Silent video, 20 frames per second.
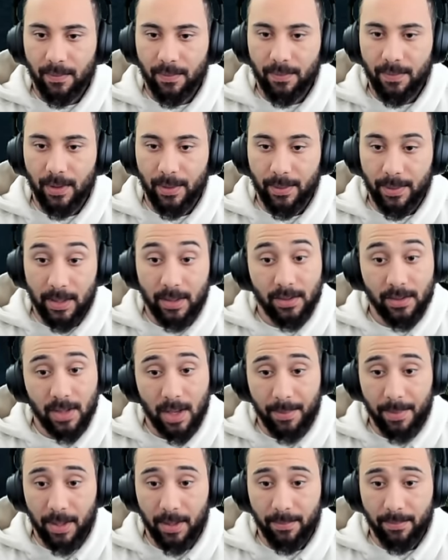No, he is
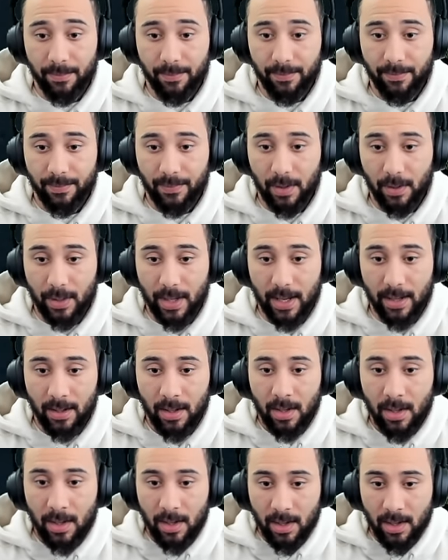coming up. Okay,
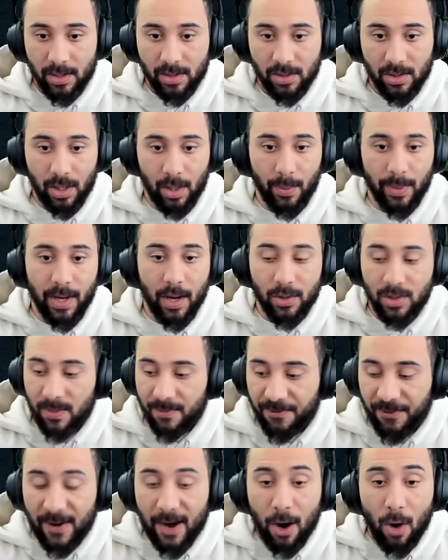so here we go. So
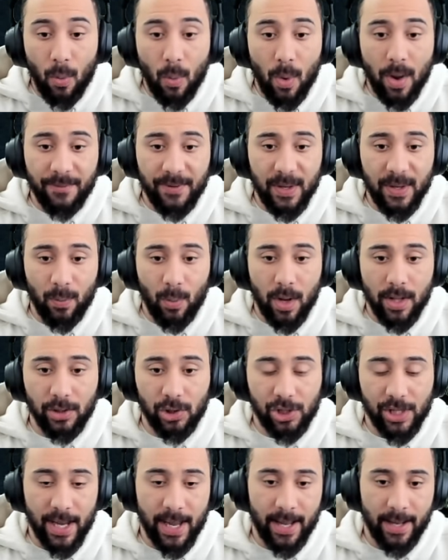Feral 1v1
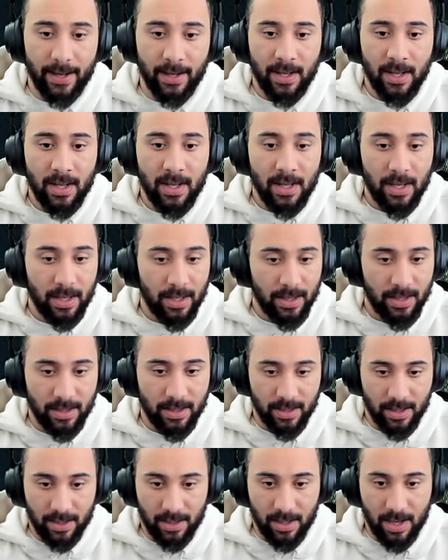chat.
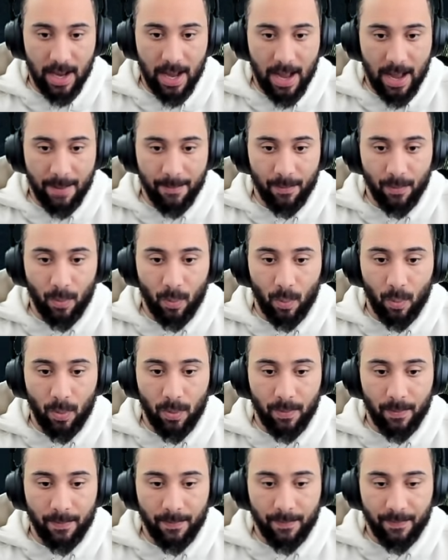Um,
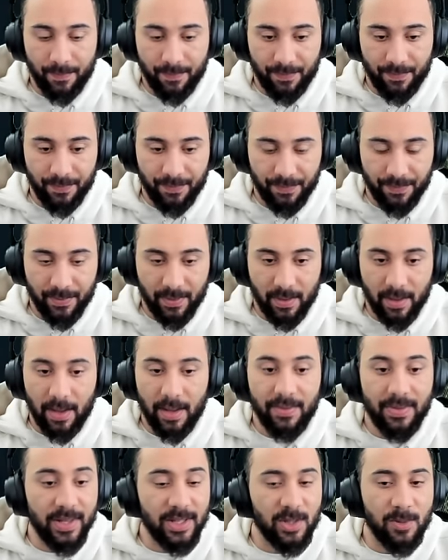
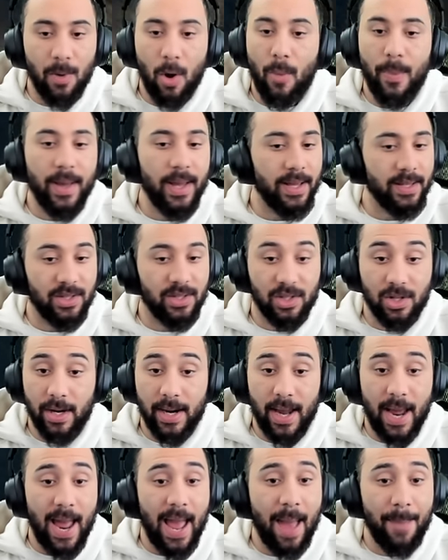this moment is going
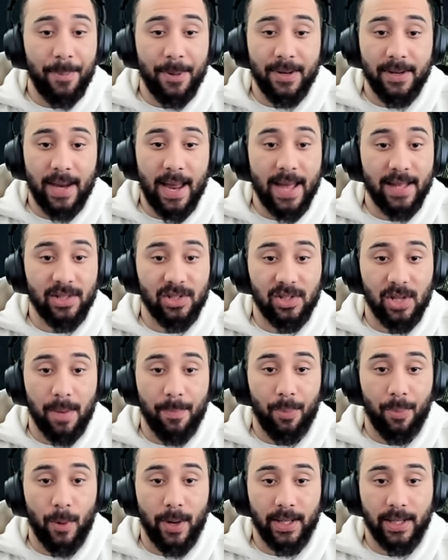to happen at
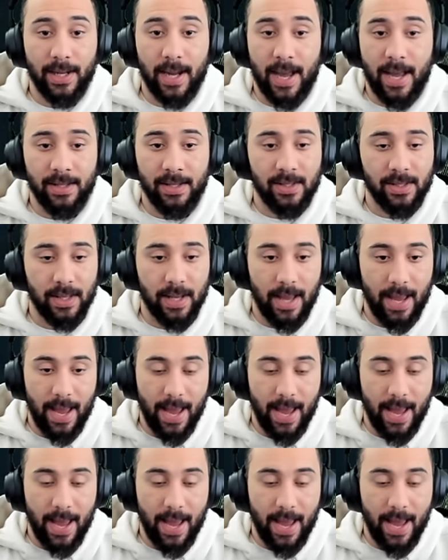some point, guys.